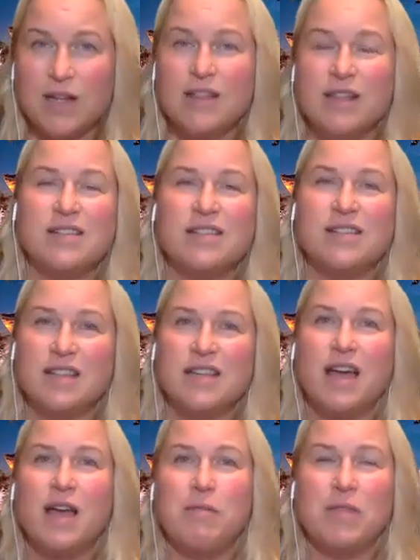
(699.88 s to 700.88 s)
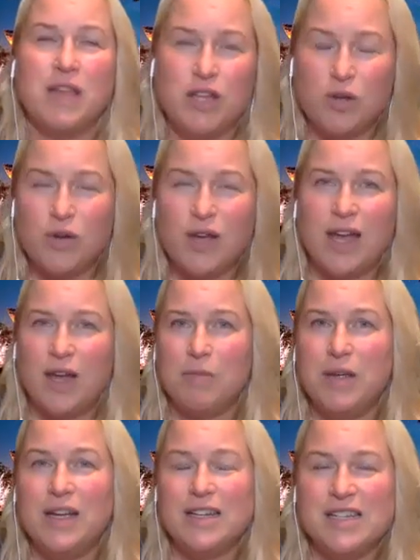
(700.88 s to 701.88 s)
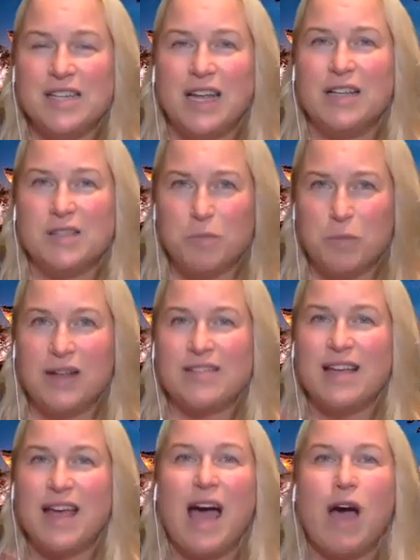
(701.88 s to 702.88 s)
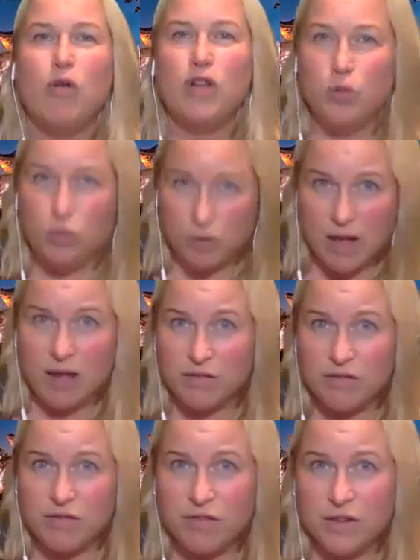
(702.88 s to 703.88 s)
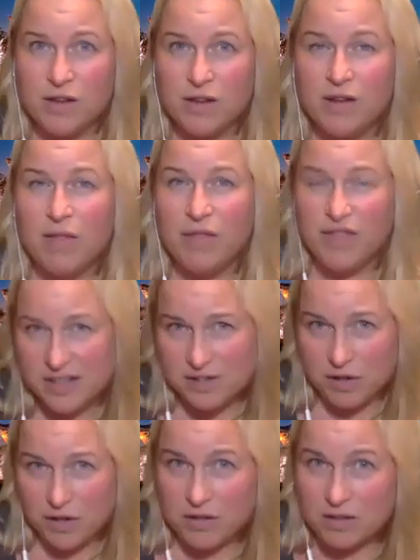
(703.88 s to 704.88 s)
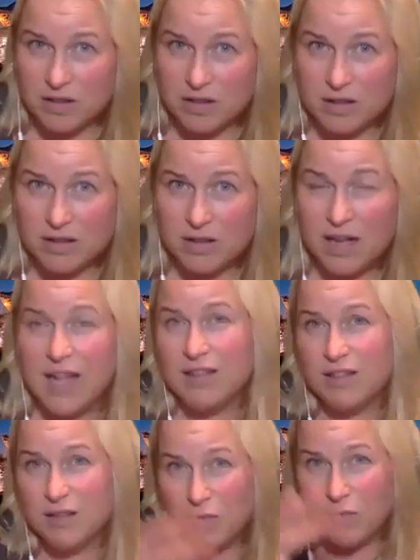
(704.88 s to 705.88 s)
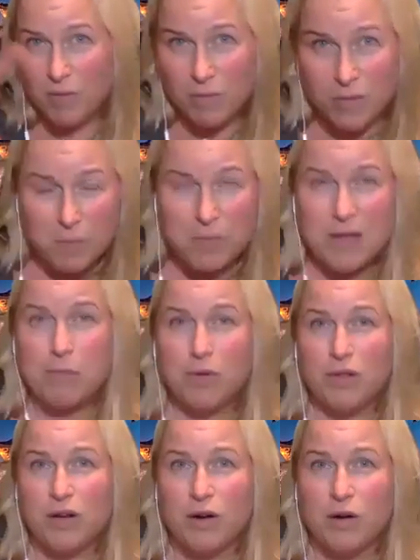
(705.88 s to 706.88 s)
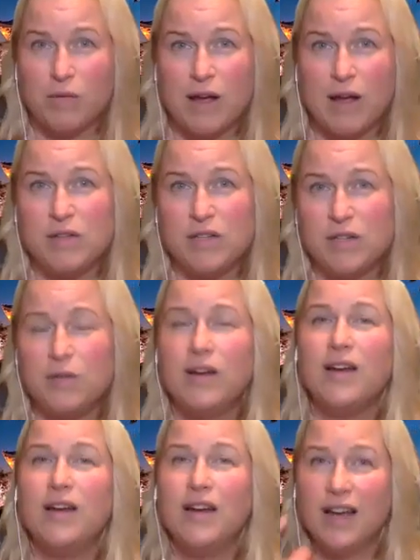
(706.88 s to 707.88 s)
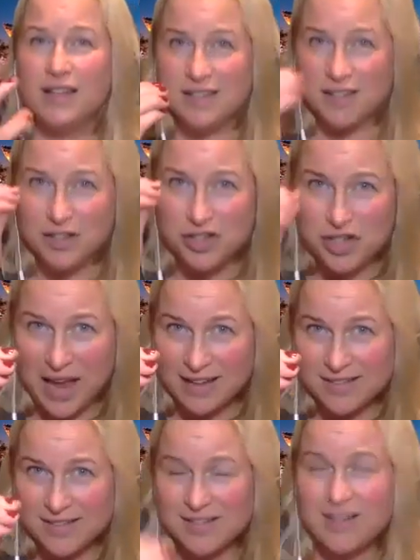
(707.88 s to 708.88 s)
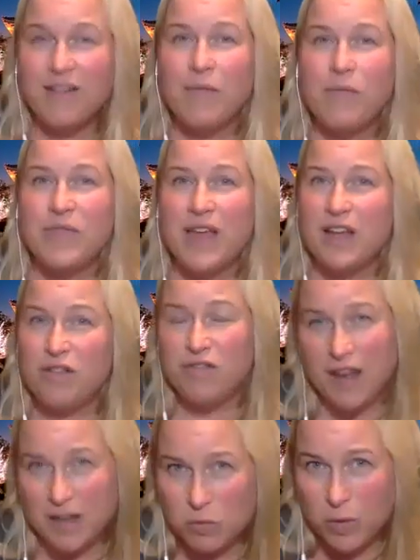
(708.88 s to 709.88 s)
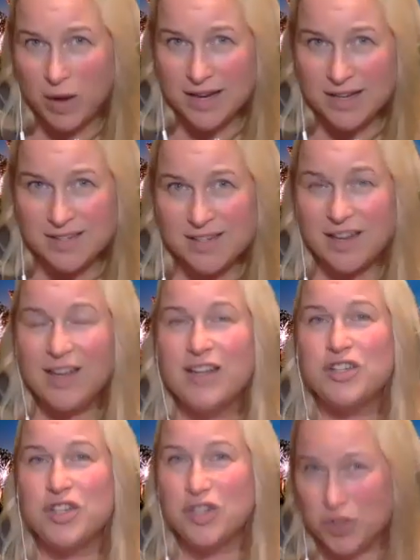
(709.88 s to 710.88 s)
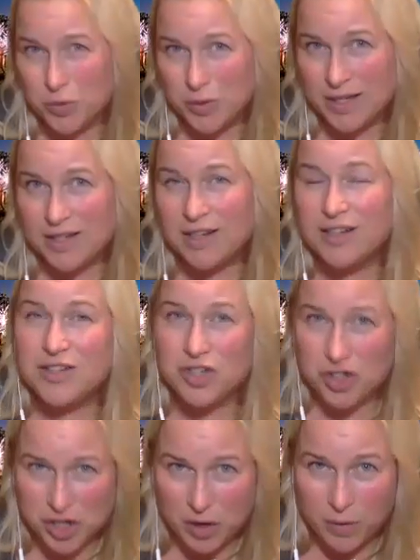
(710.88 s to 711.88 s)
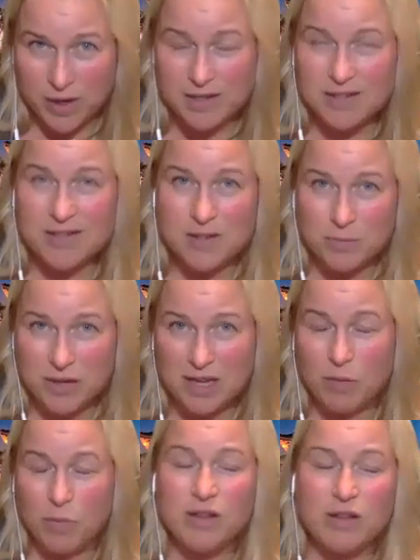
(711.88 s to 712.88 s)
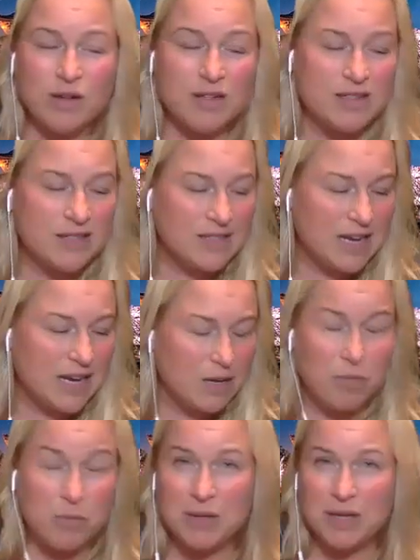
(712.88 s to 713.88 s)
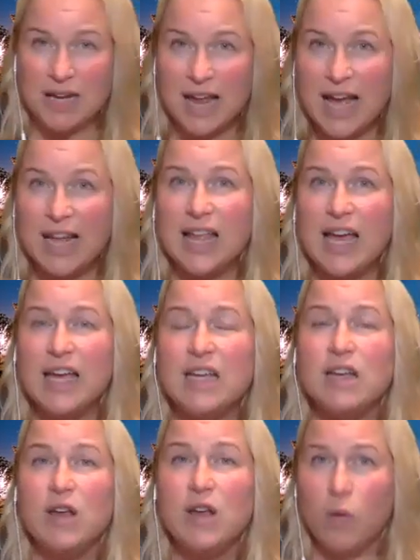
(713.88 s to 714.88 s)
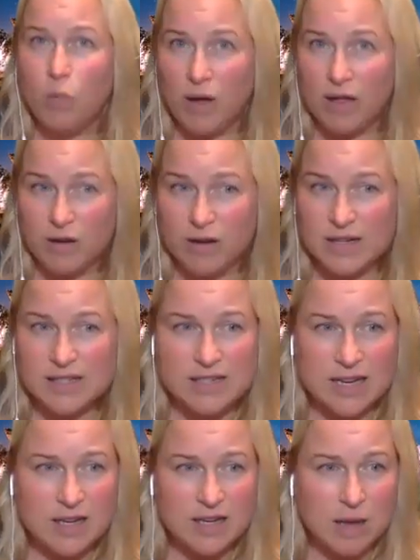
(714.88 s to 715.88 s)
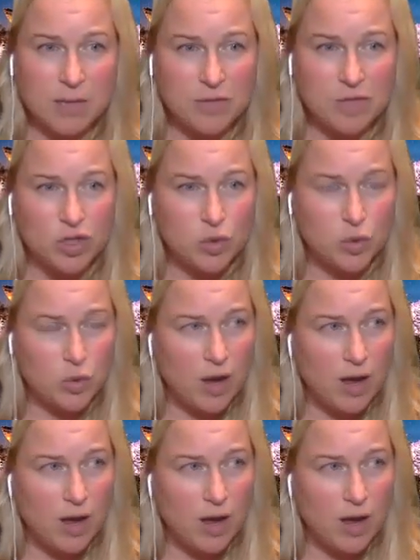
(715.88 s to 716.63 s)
This is the time that you came to express how you love this earth and the people that are around you. I suggest that you find ways to do it, to show it, to be it, whether it's to stand up and be an ally, whether it's stand up to